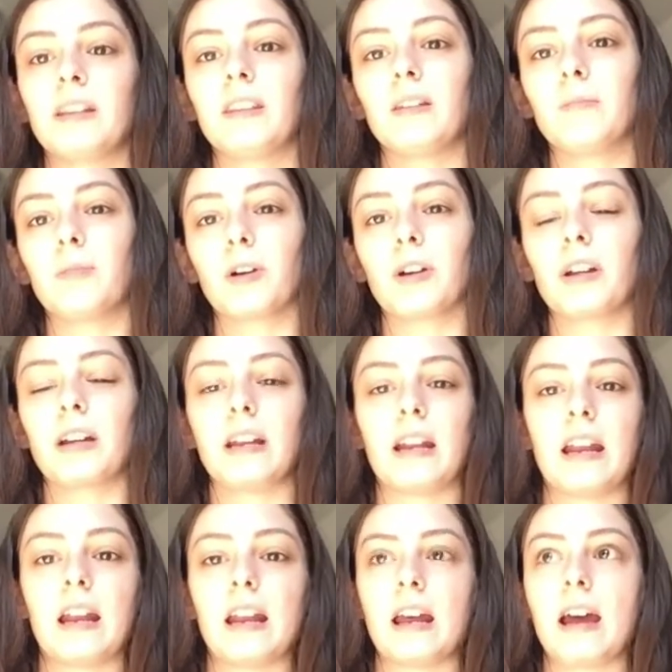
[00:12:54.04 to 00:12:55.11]
the burden
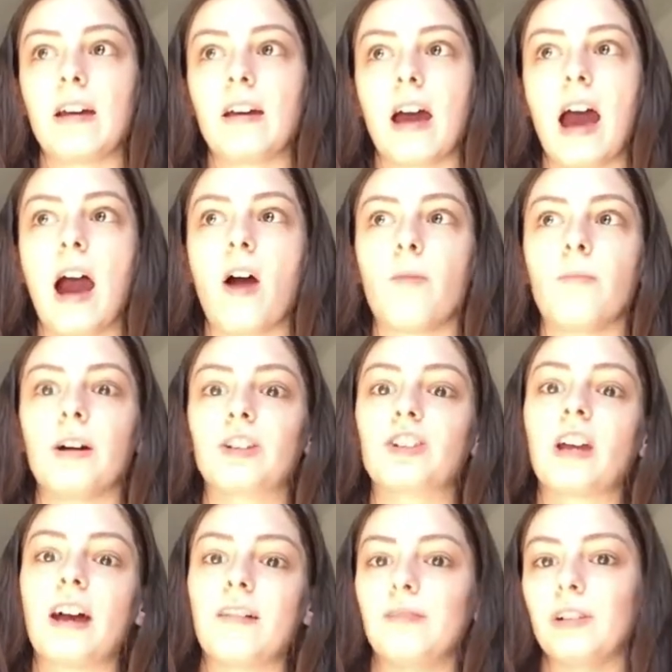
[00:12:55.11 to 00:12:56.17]
and how much
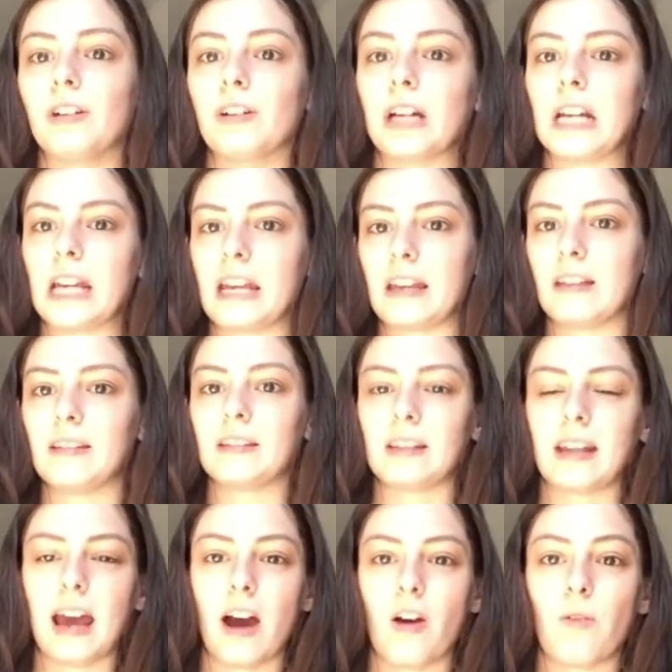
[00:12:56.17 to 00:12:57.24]
heavier it is and
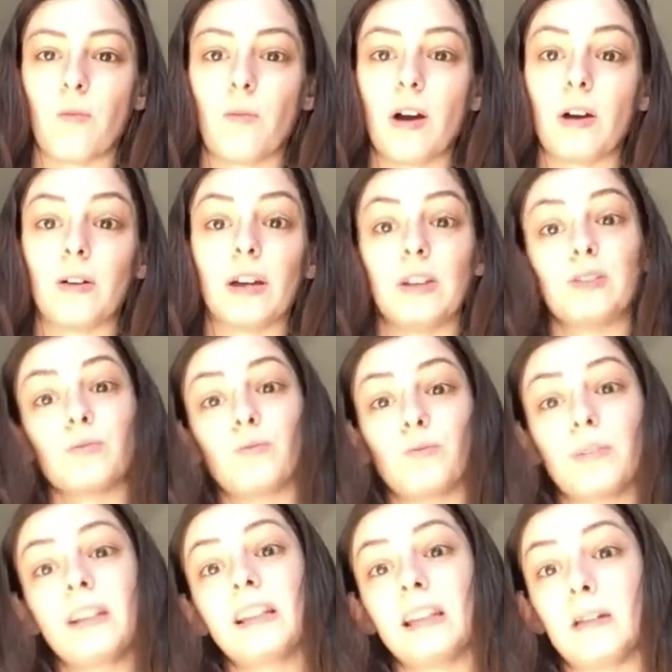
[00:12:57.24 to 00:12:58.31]
how it's
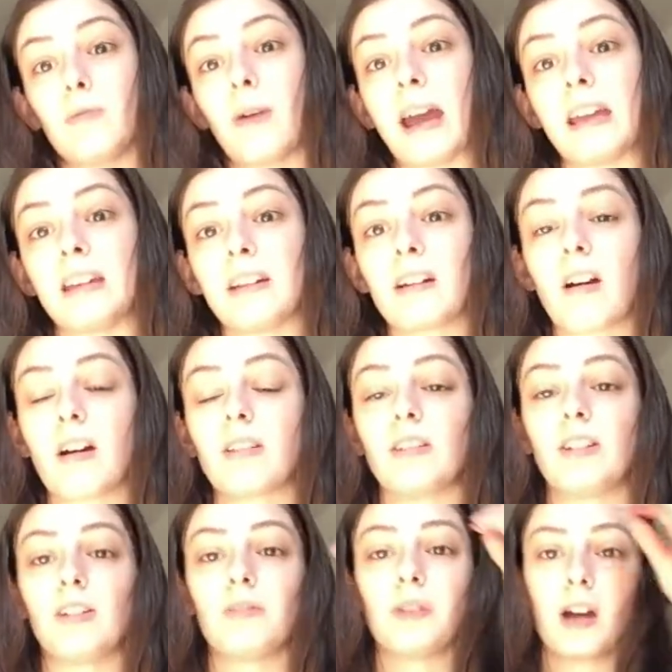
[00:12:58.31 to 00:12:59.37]
really weighing on
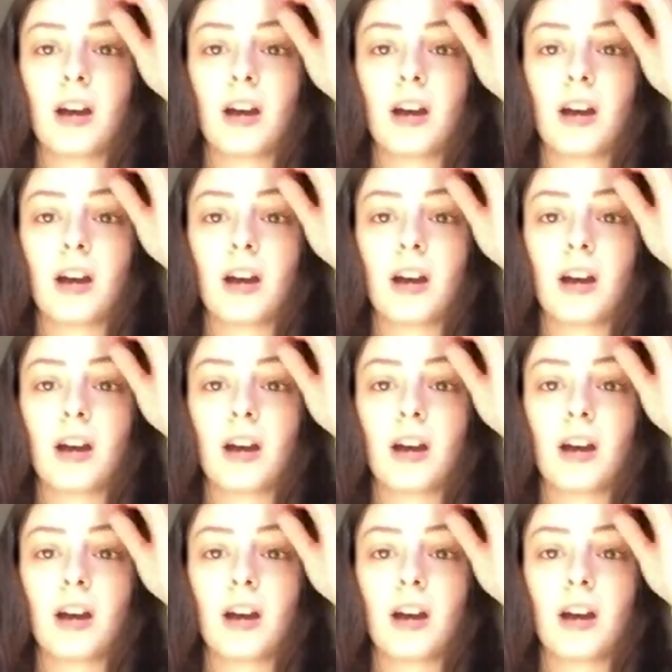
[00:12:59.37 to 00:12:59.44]
you.